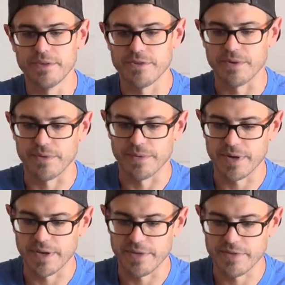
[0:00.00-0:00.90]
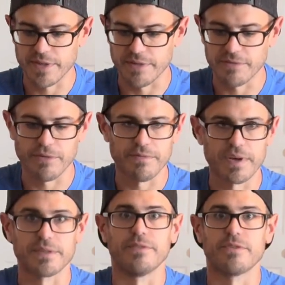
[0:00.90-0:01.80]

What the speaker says: So it's getting the full effect of the